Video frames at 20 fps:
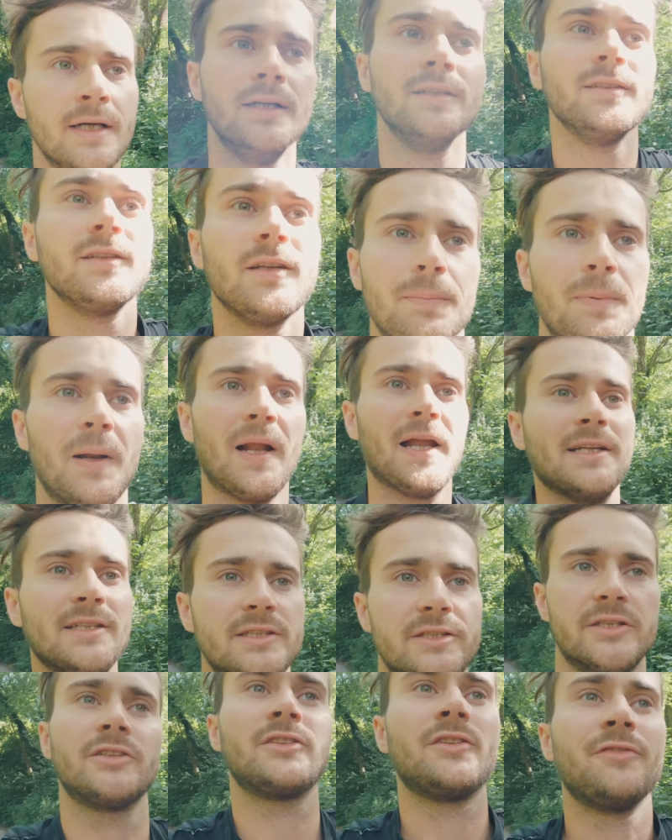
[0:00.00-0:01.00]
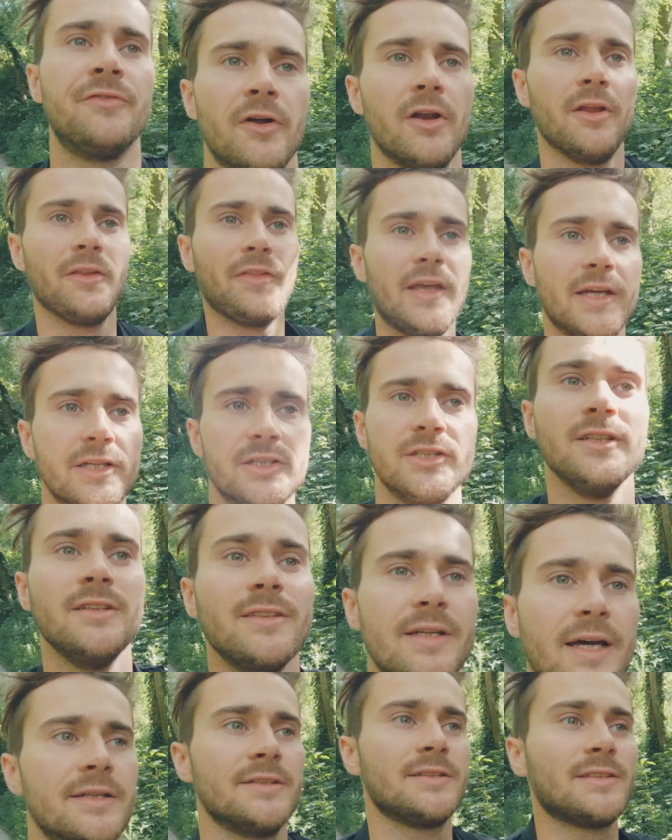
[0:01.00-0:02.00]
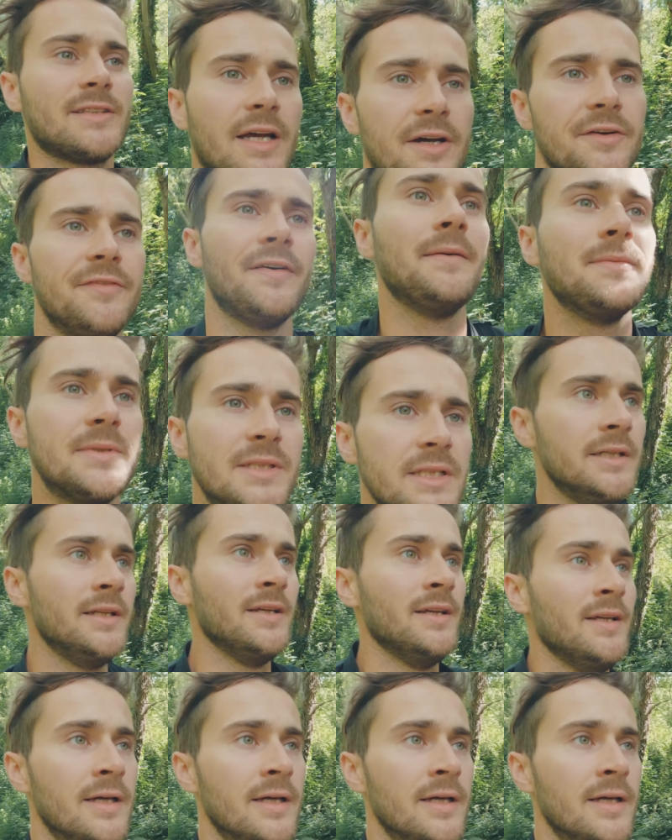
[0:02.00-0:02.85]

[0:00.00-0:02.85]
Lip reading: So the plan is just to follow the Itchen down to Southampton.